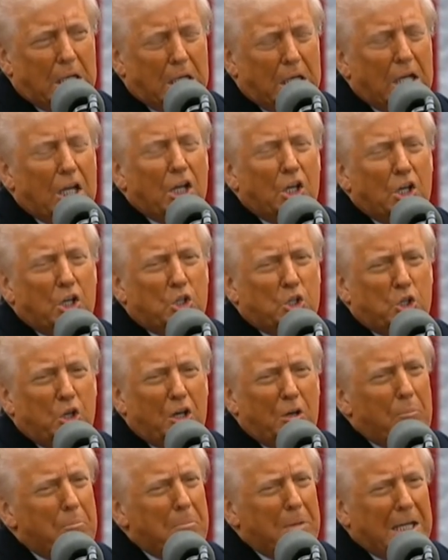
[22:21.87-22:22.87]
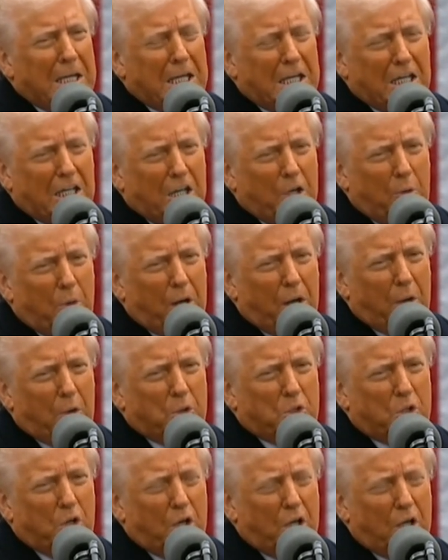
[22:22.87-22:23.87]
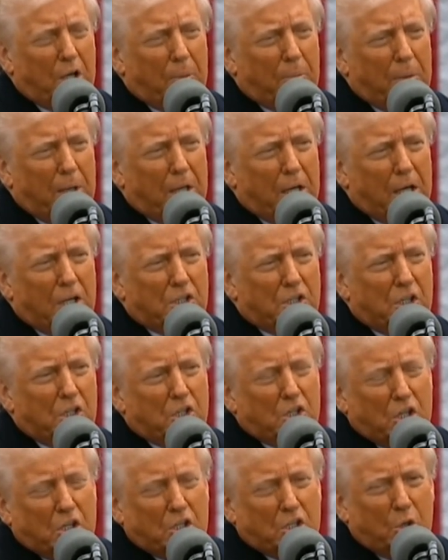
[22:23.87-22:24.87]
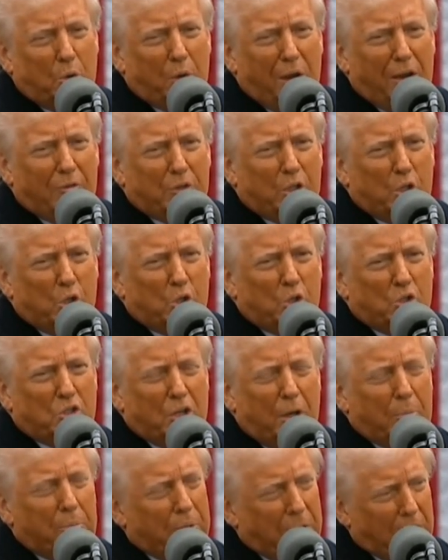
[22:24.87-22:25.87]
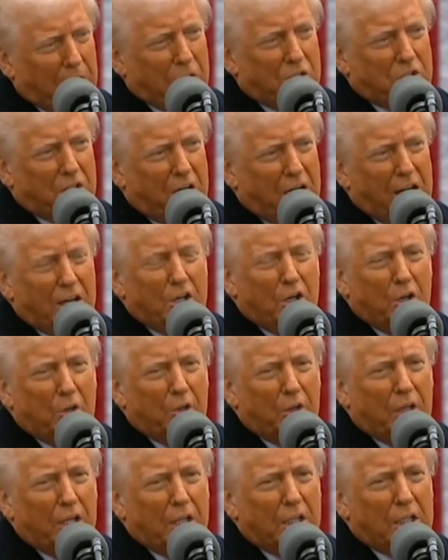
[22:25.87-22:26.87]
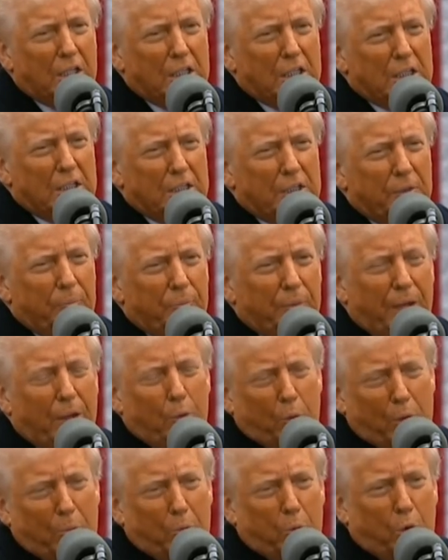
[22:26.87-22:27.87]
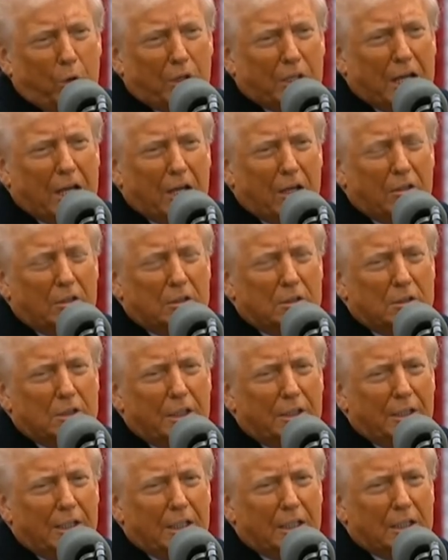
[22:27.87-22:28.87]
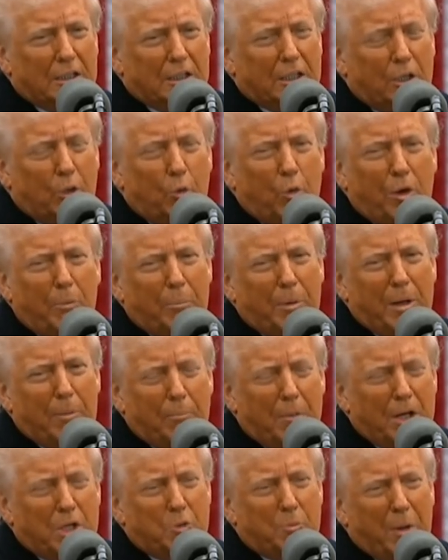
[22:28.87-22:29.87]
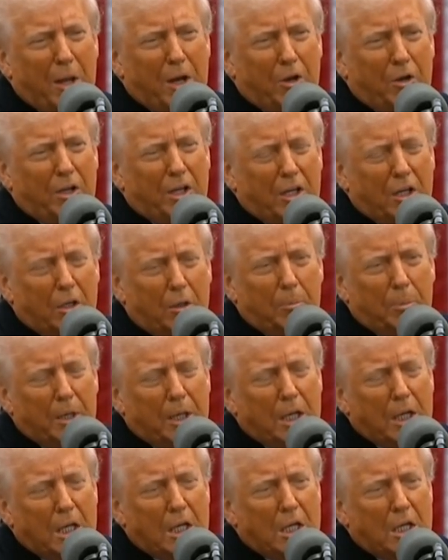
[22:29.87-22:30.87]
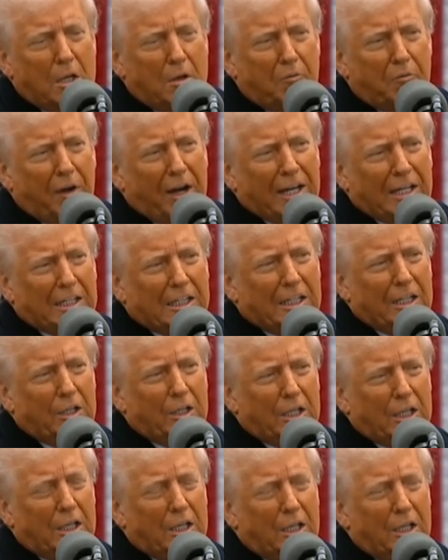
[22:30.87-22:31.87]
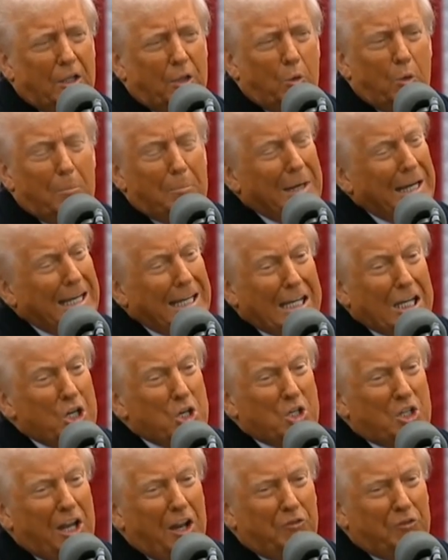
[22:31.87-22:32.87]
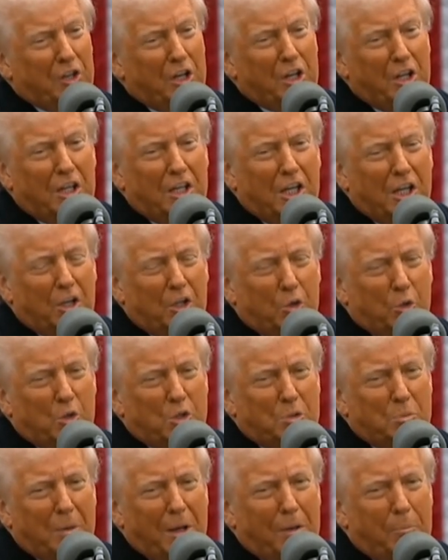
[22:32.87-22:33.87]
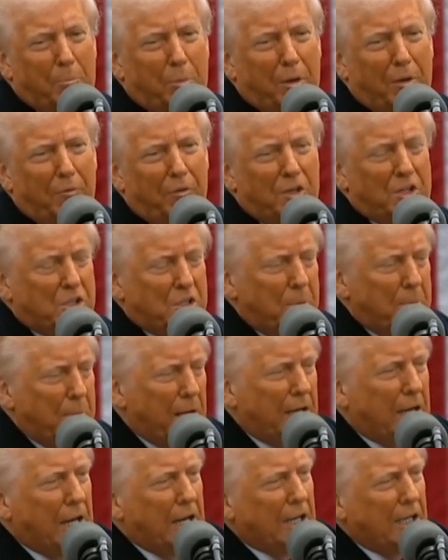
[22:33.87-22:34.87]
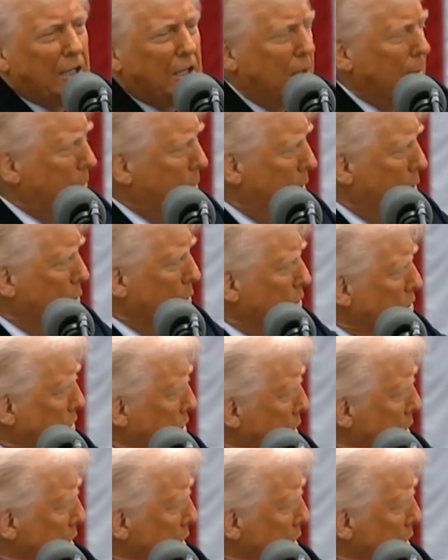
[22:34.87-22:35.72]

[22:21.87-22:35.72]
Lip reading: he understood immediately what I was talking about. I said, Shinzo, we have to do something. He said, I know that. And we worked out a deal, and it would have been a much better deal, but frankly, there were many years left in the deal that was made previous to my getting there, but it was